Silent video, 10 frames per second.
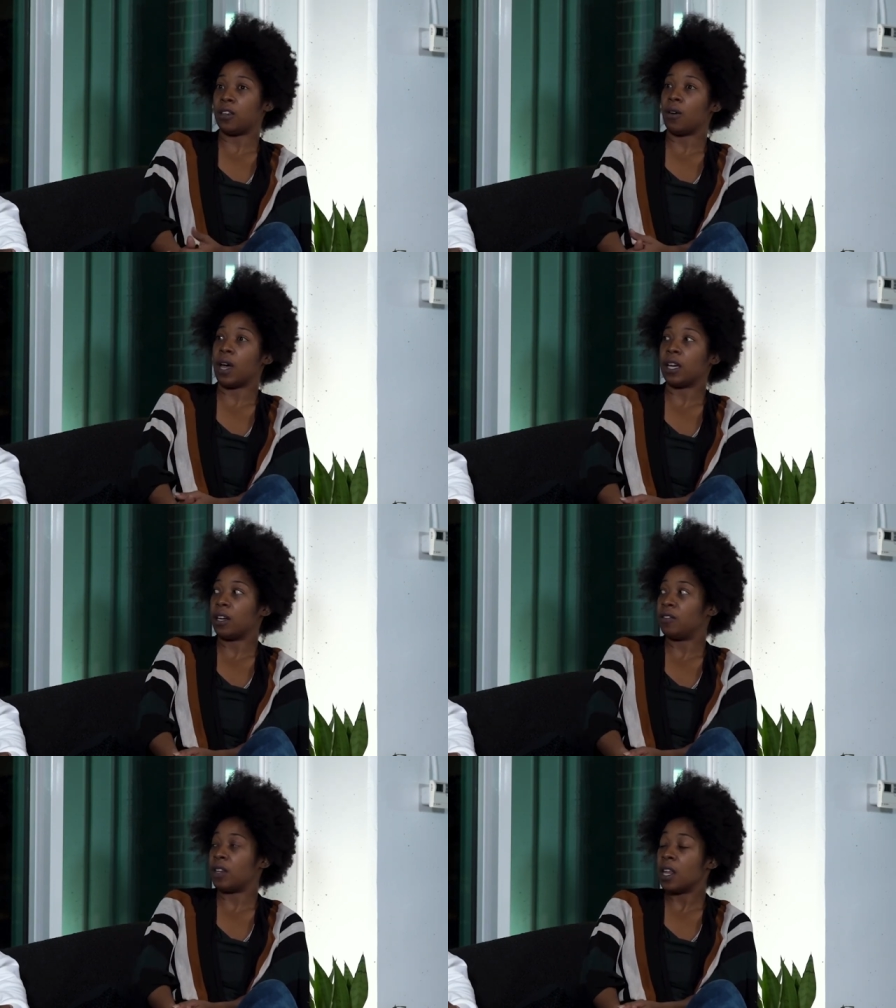yo, I
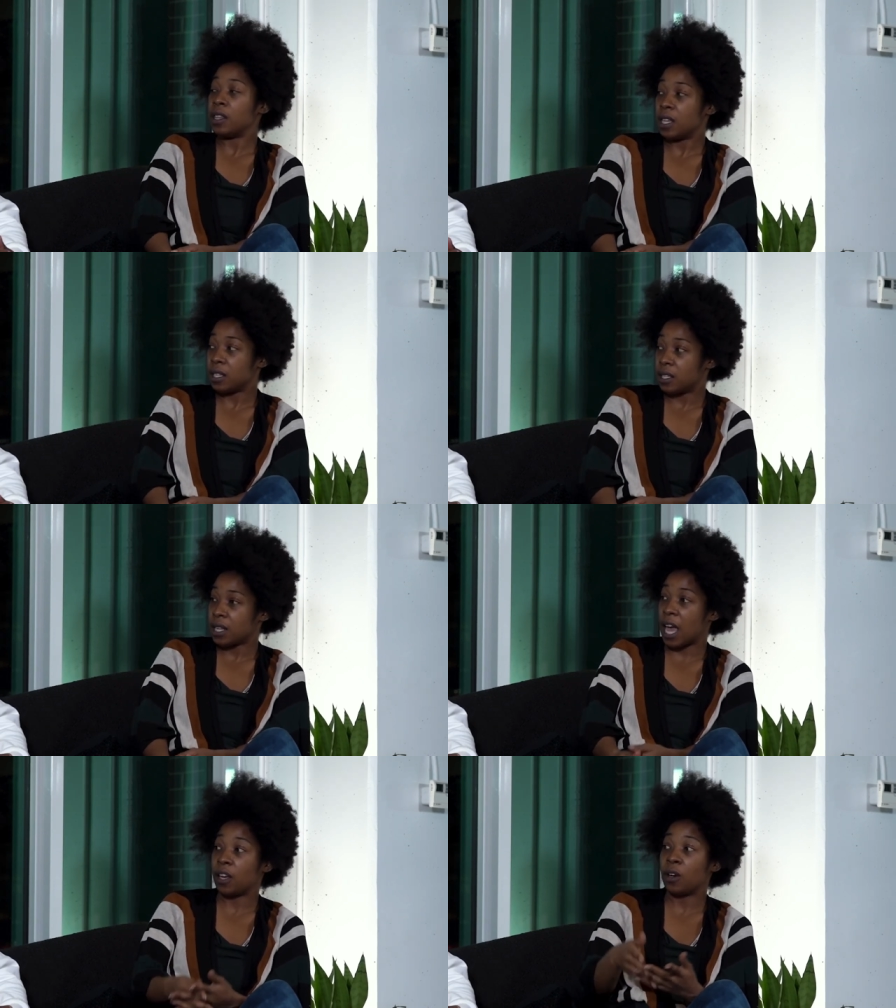could have done this.
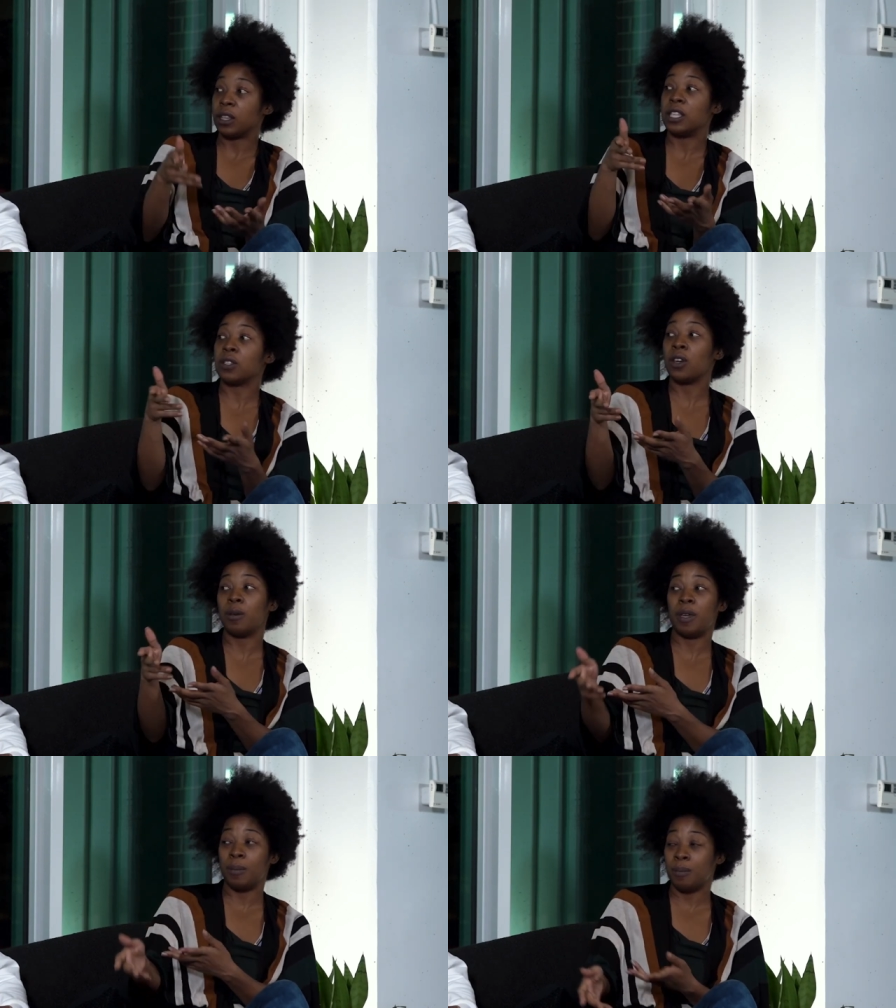Mm. I could, mm. this could
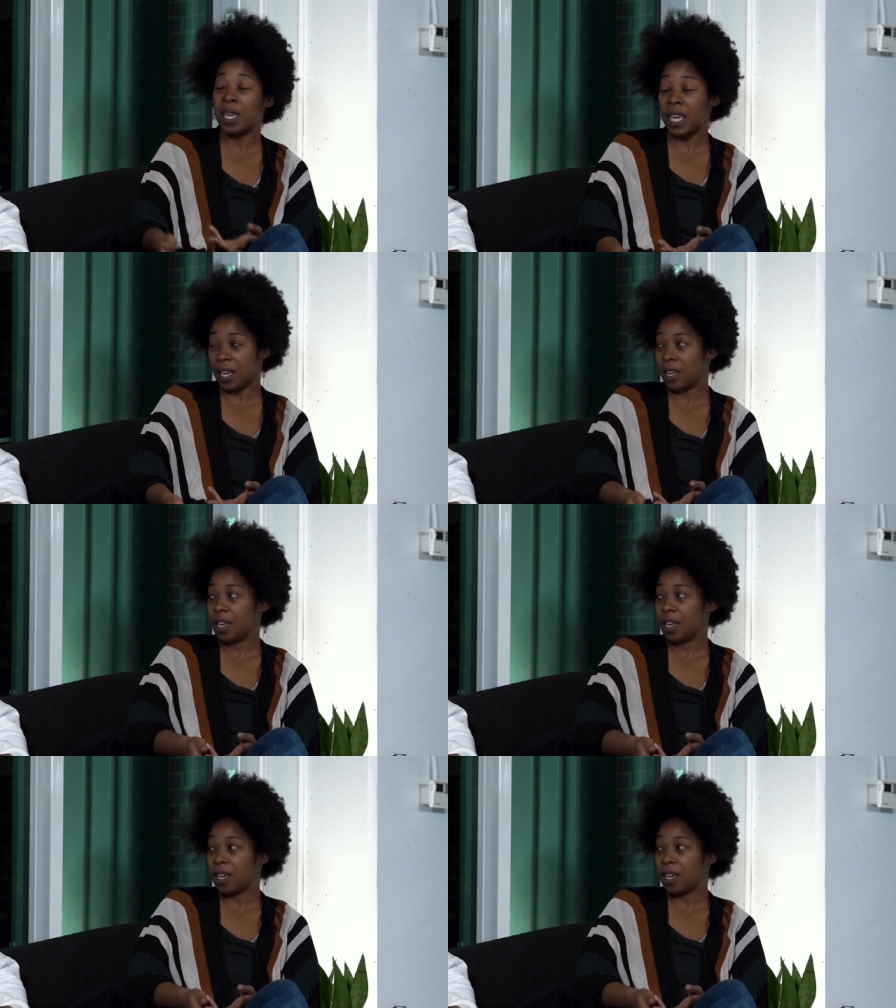have been me.